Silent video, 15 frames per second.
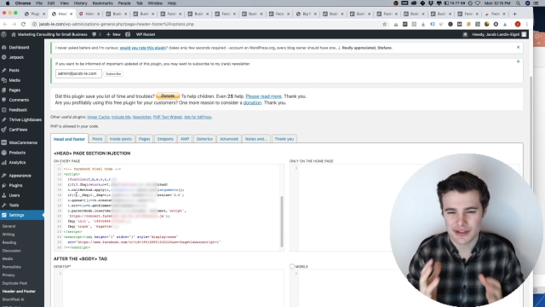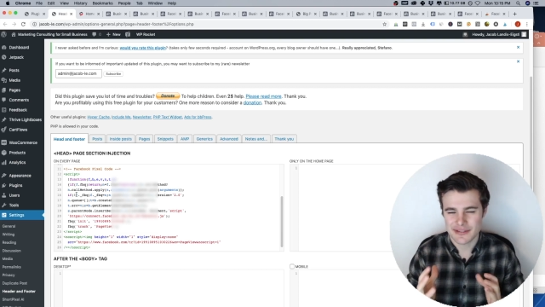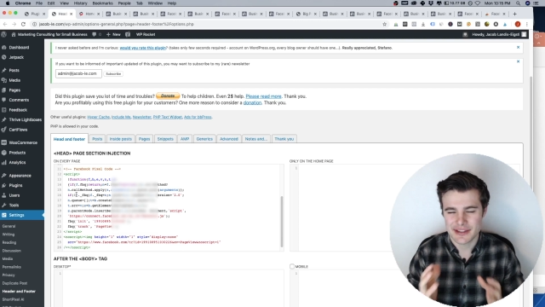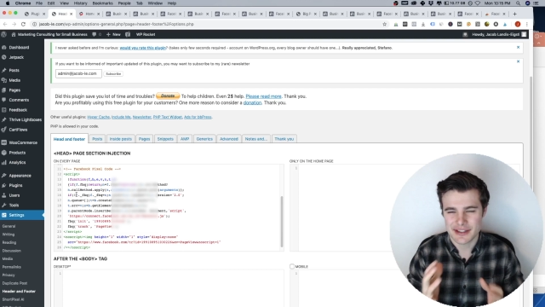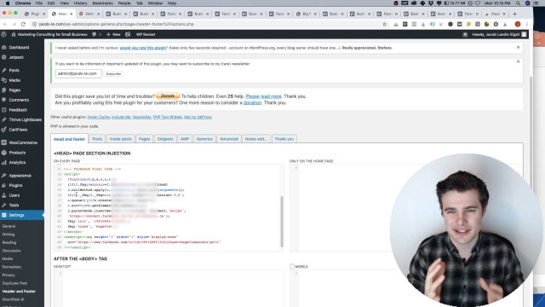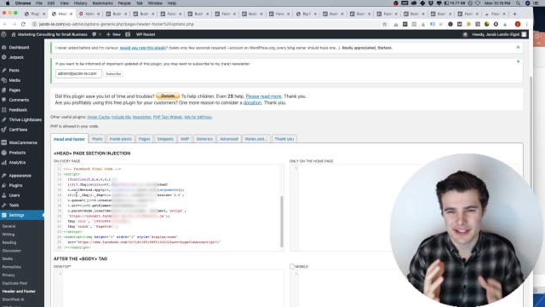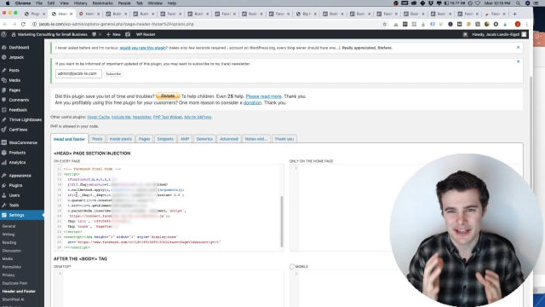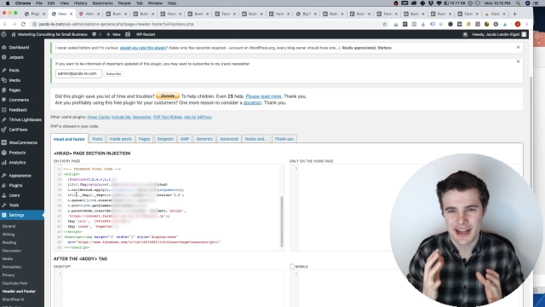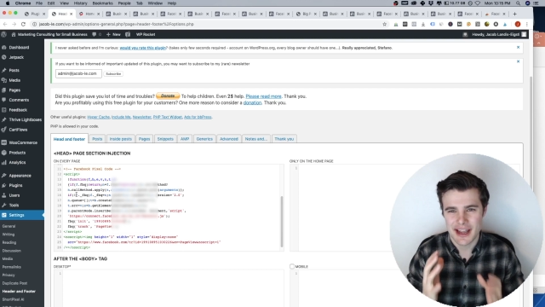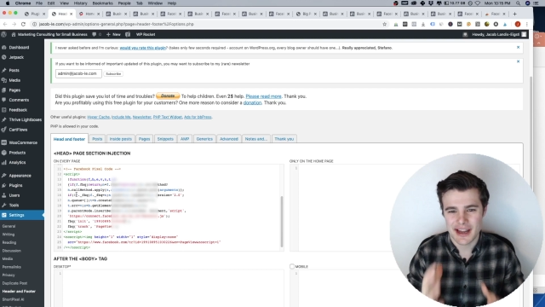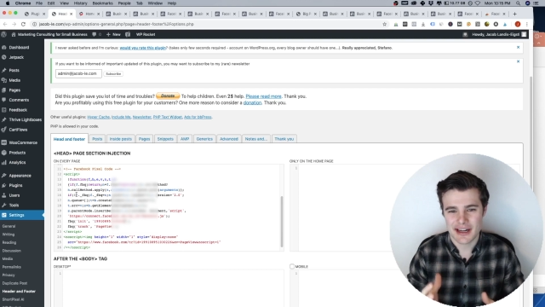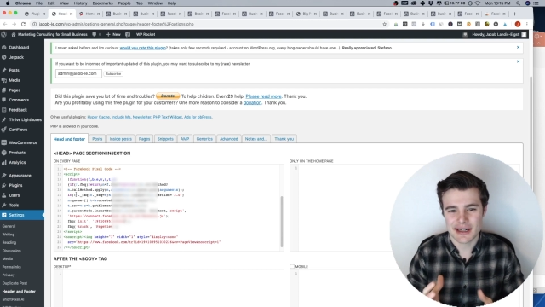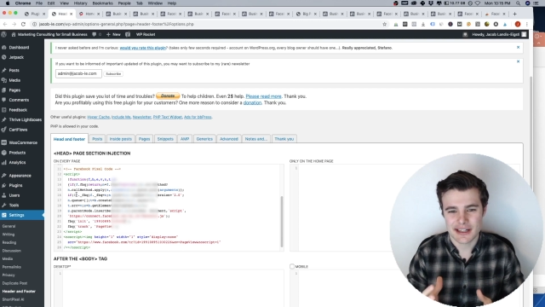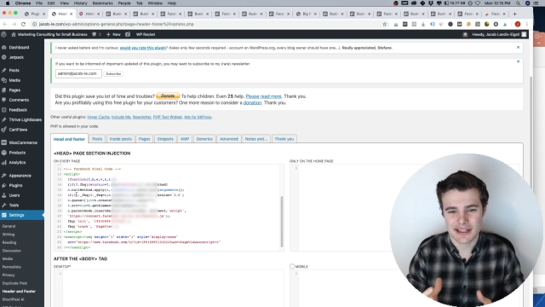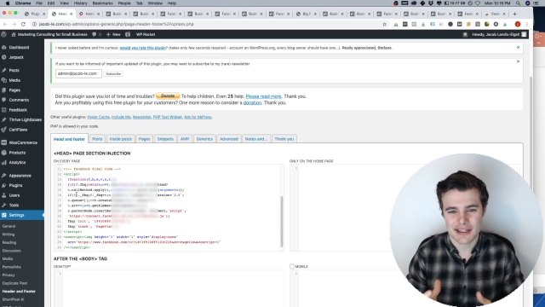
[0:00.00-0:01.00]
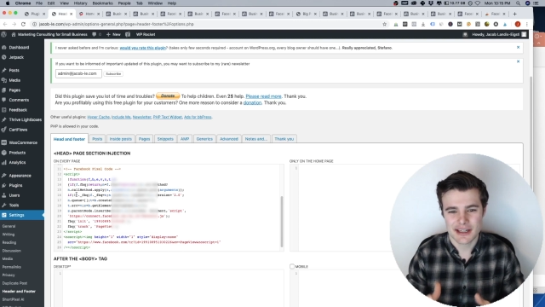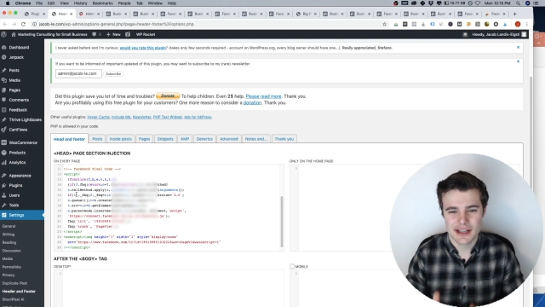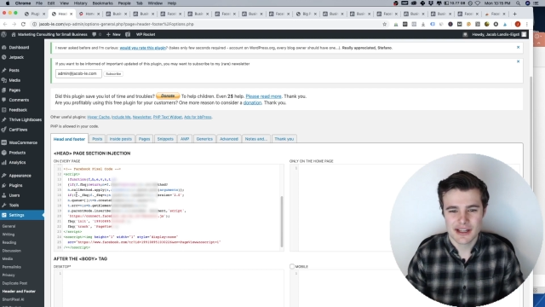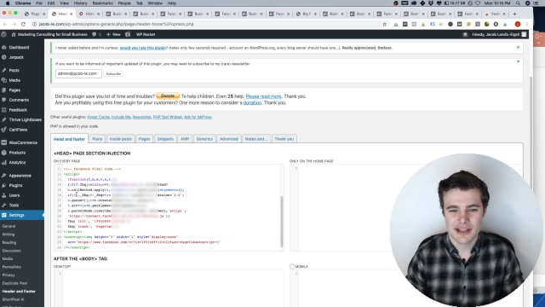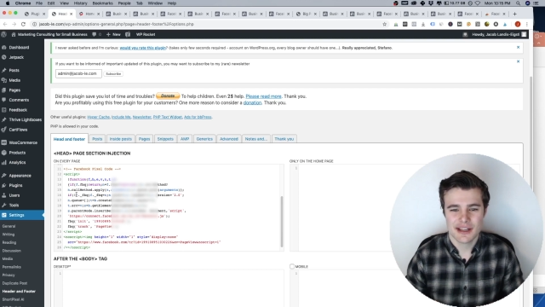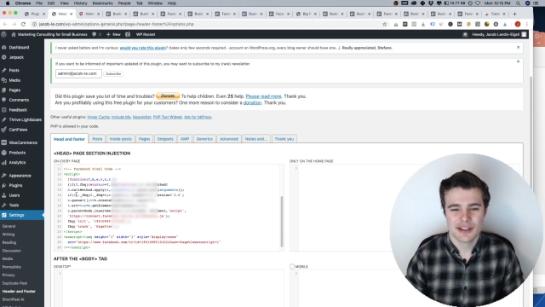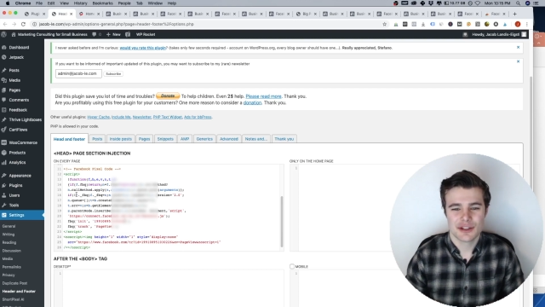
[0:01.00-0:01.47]
If there's an error,
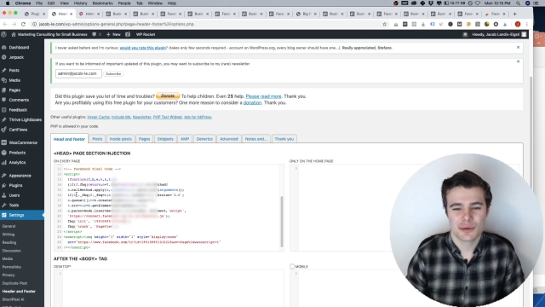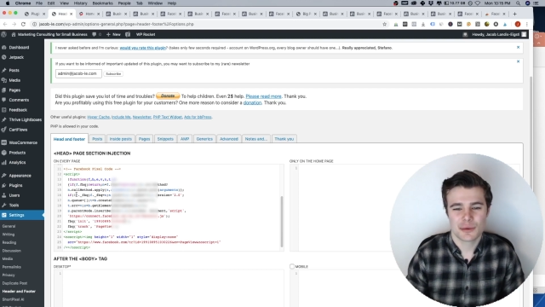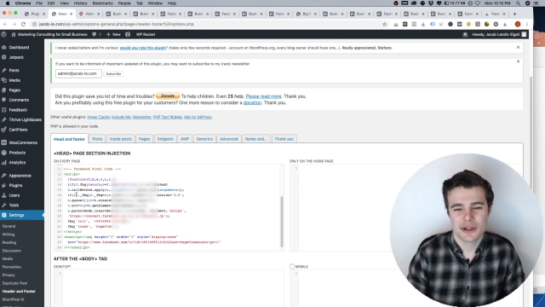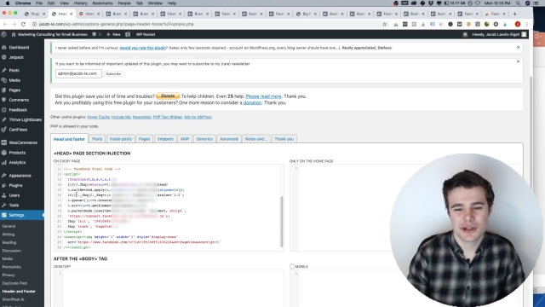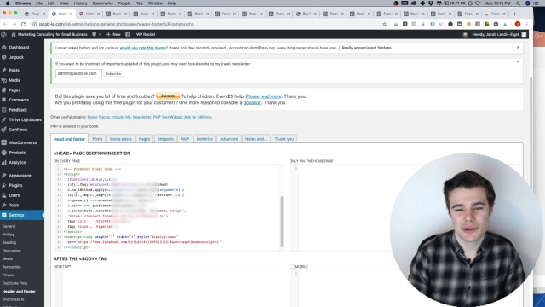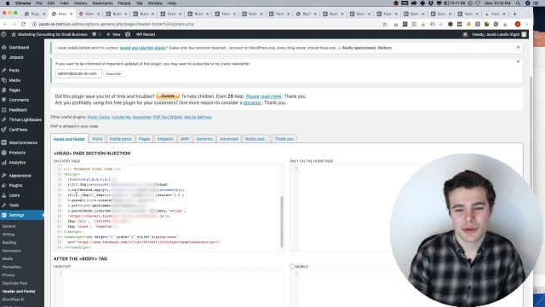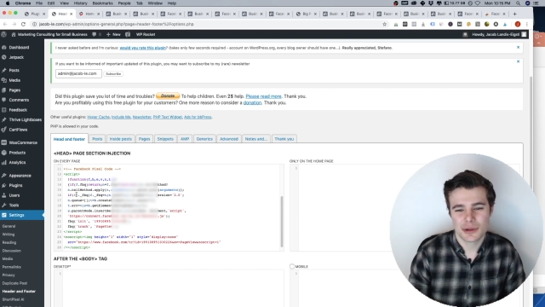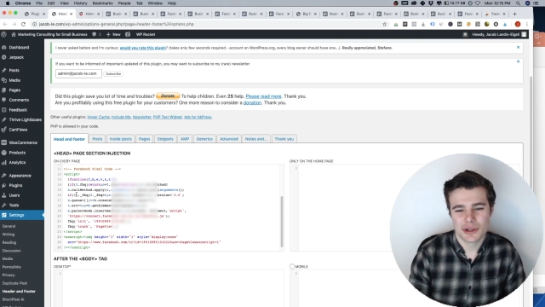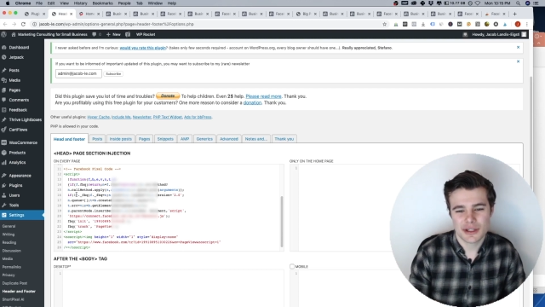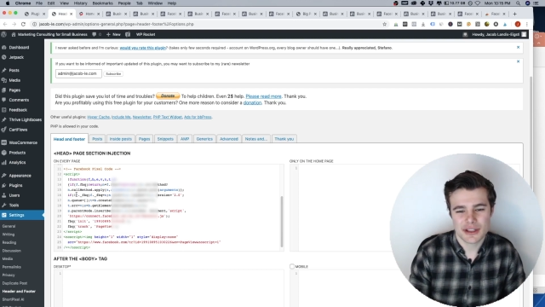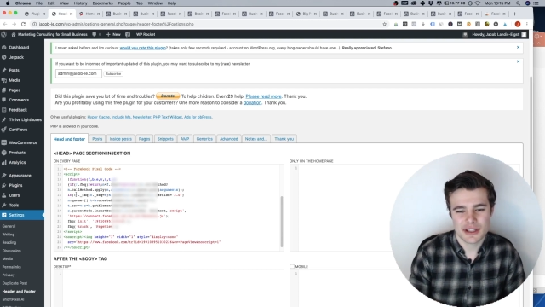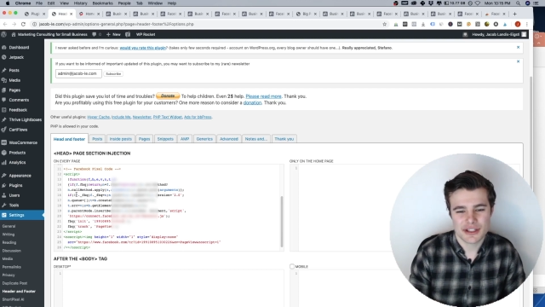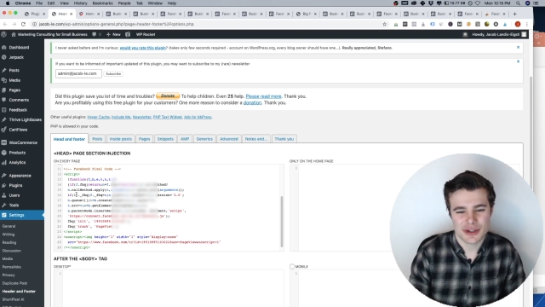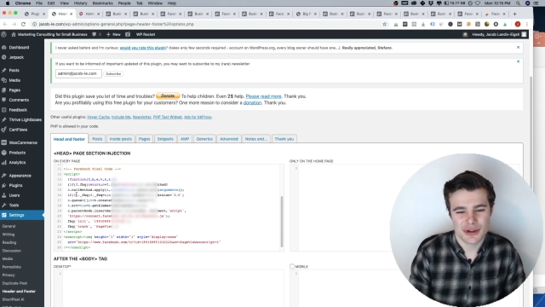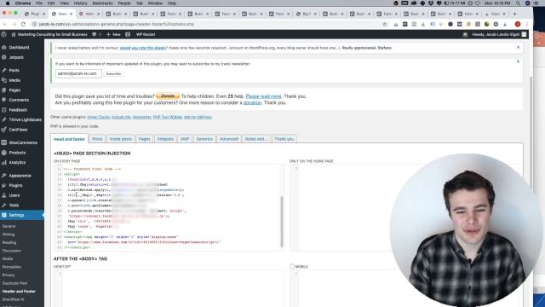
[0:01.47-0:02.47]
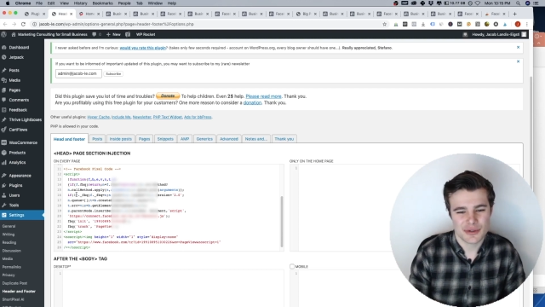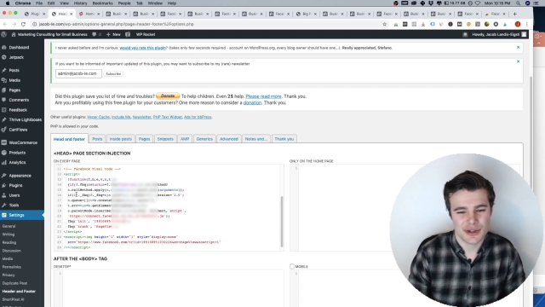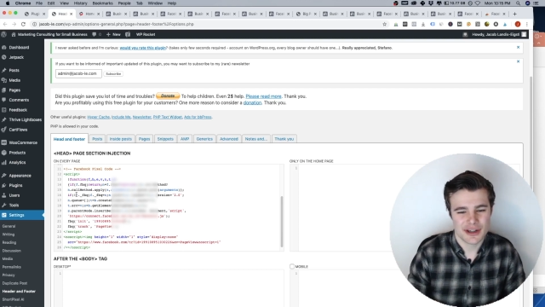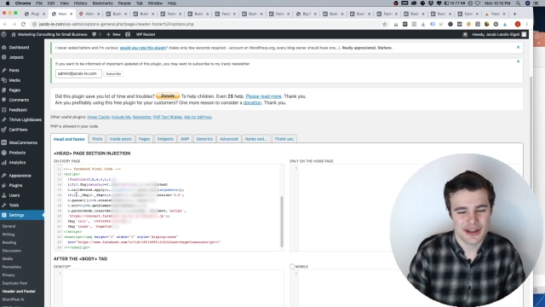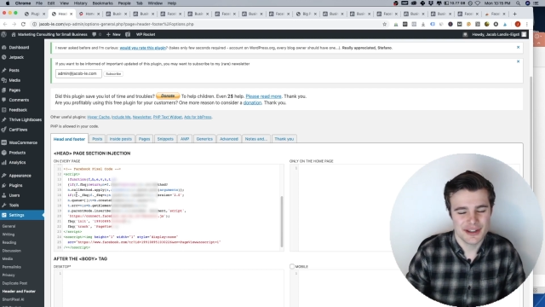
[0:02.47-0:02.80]
you'll want to look this over,